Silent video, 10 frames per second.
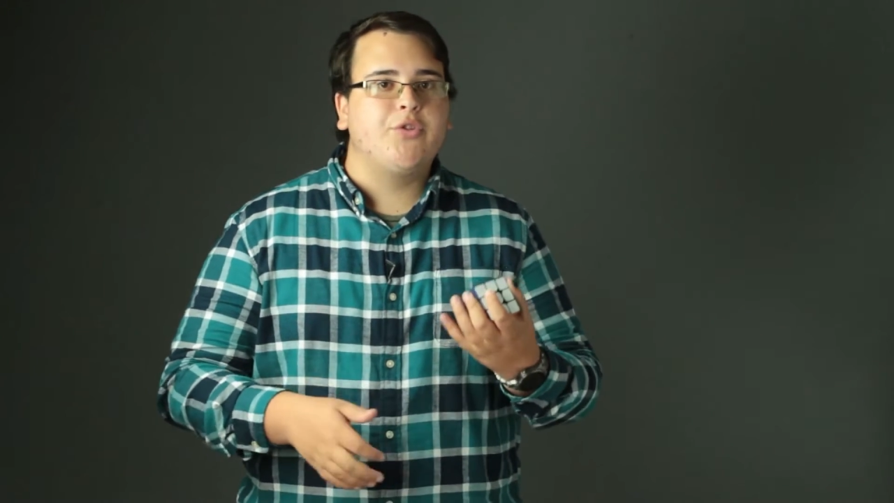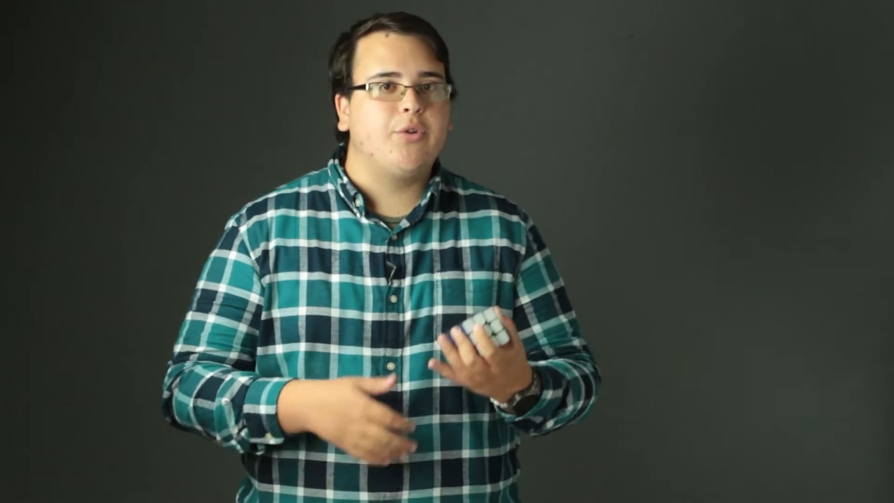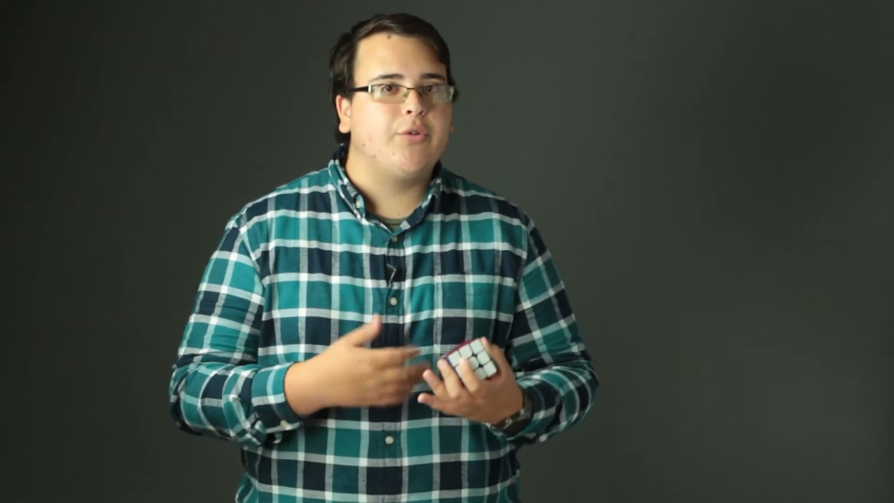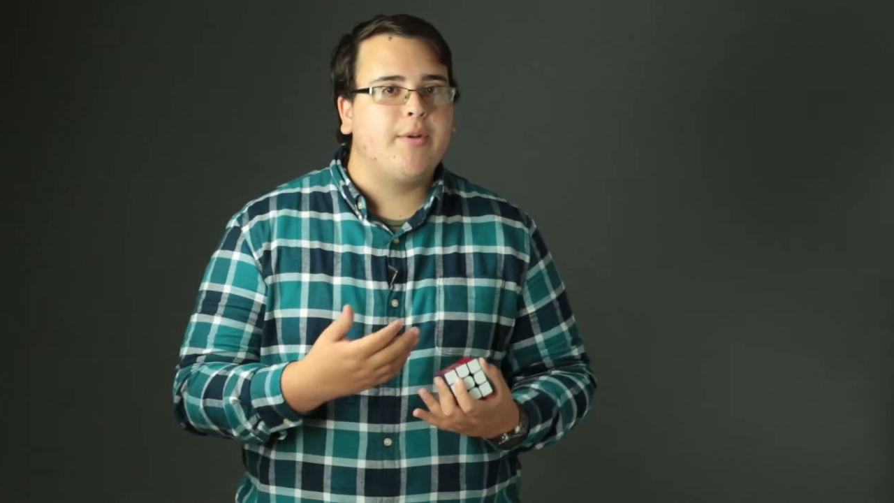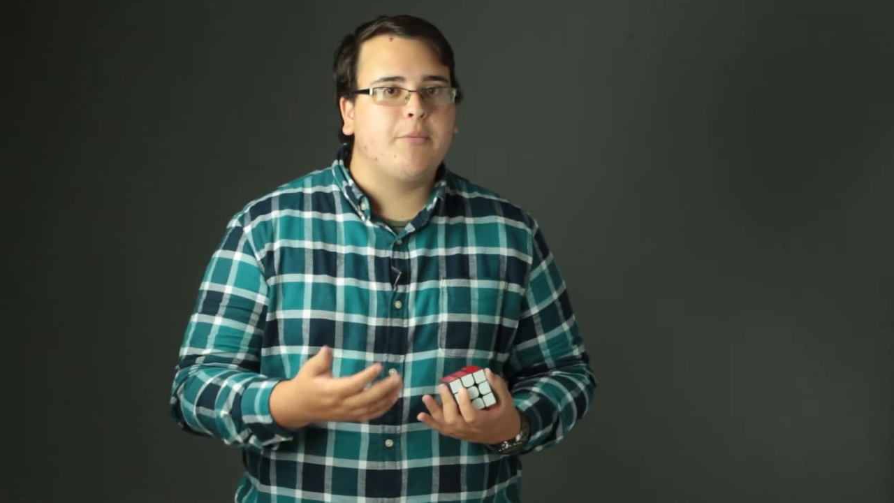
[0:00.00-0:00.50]

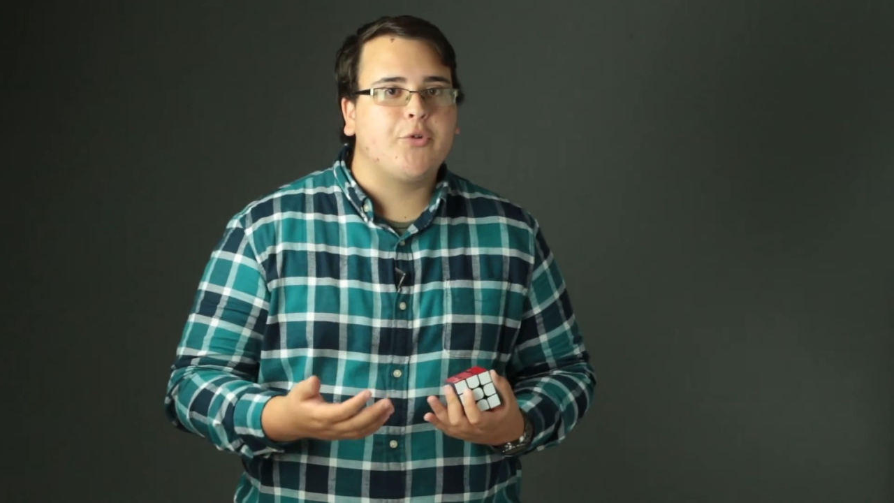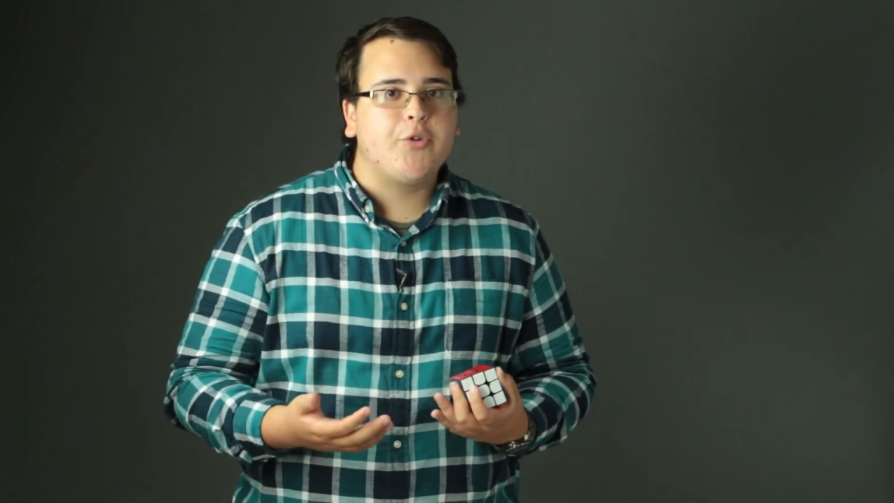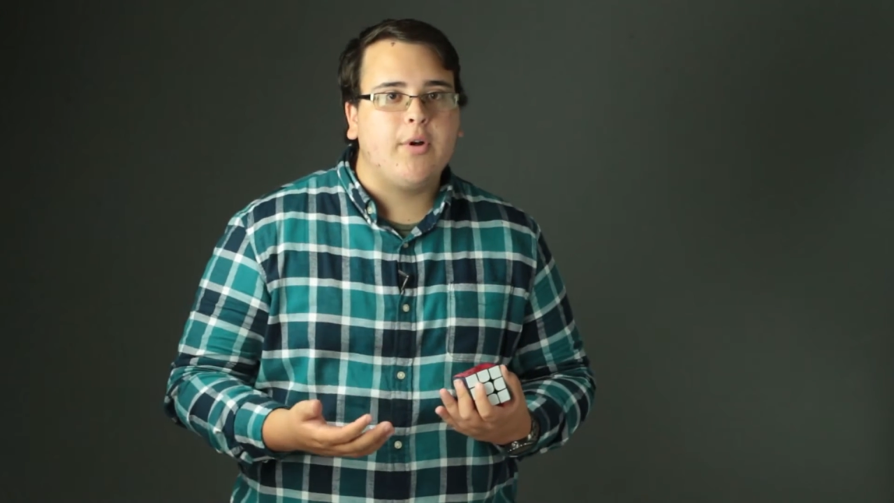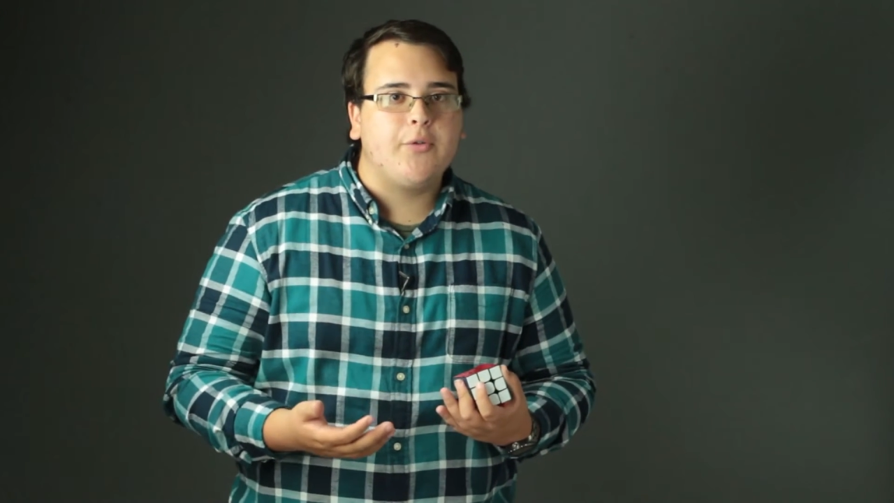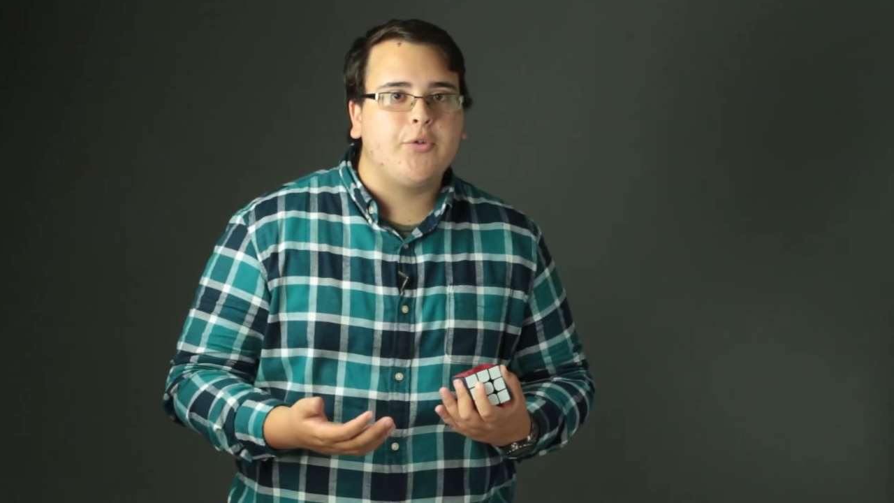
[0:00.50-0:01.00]
certain number of
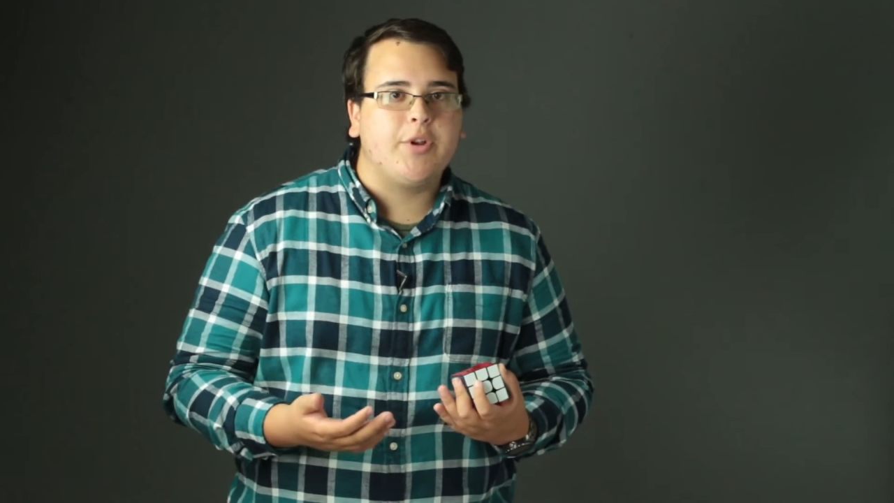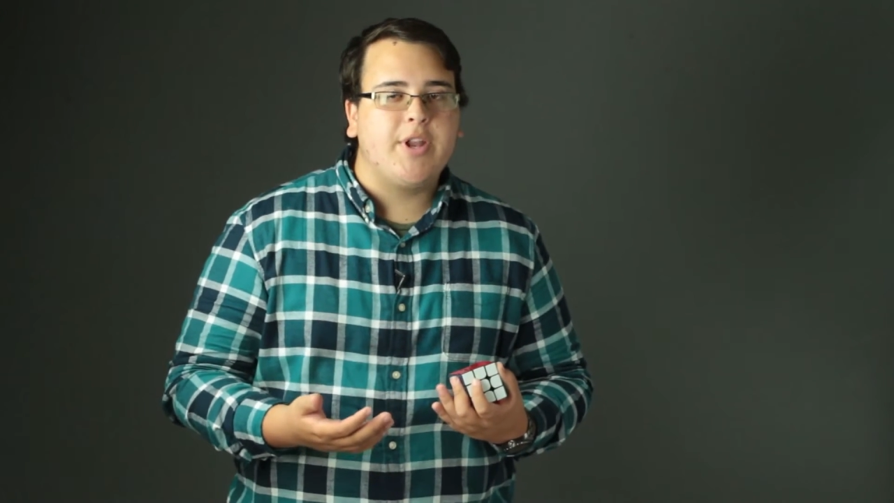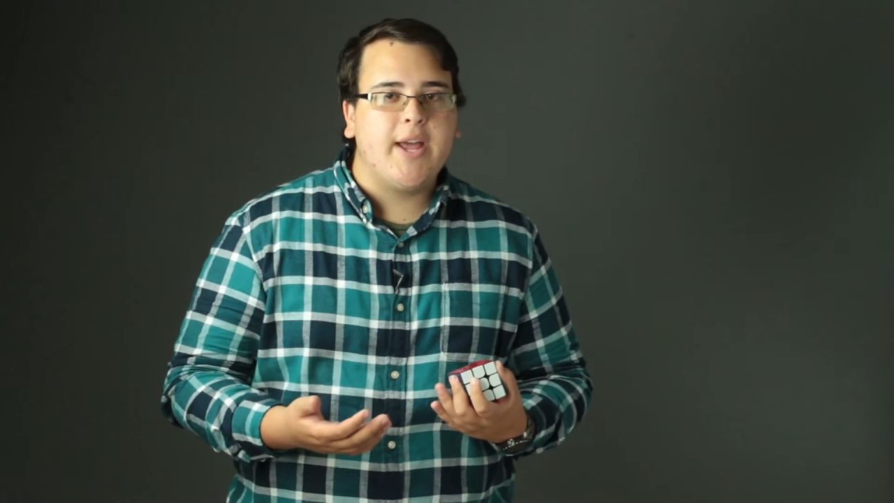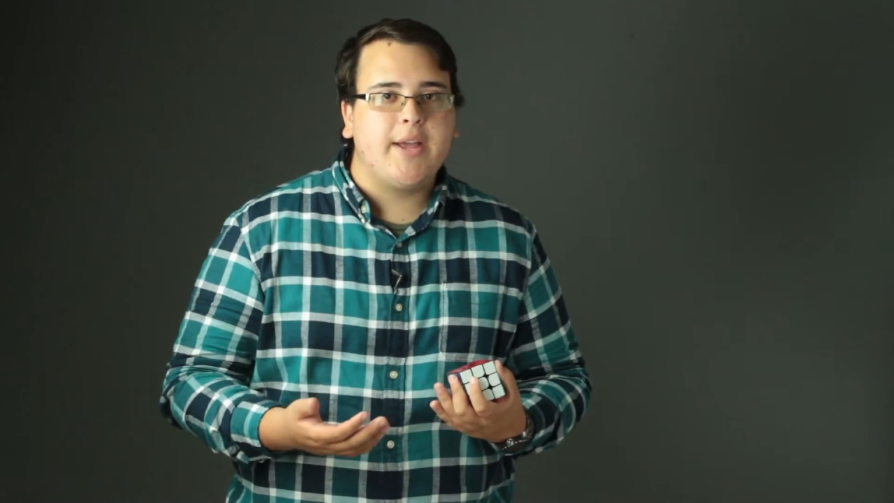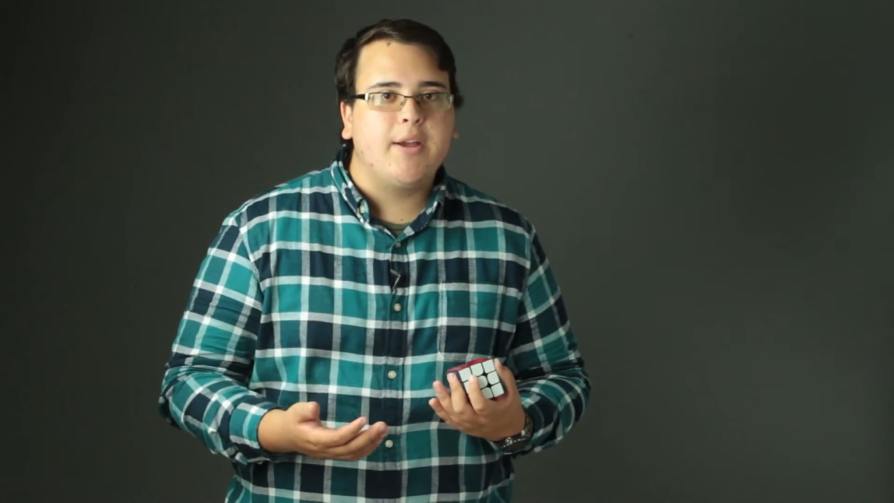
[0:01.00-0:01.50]
solves a
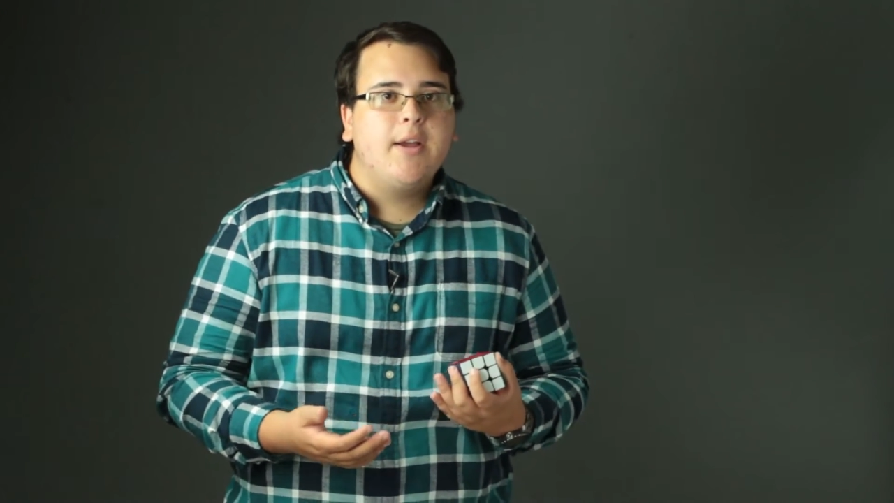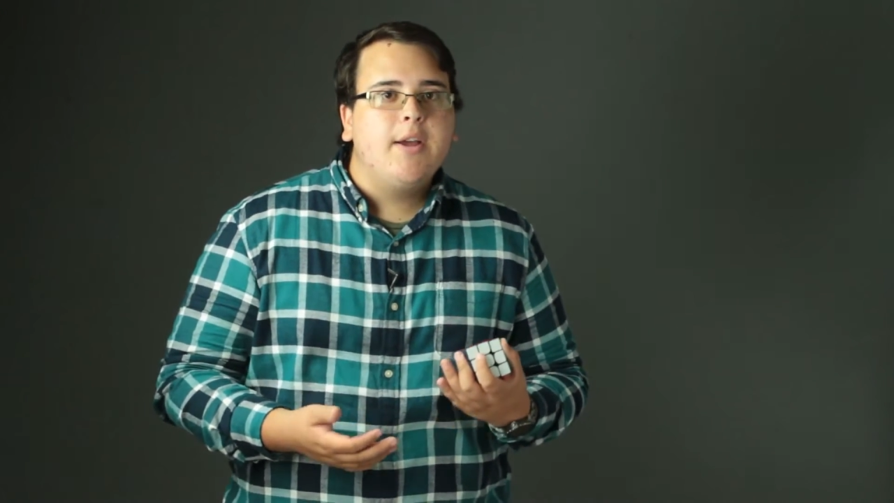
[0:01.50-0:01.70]
day,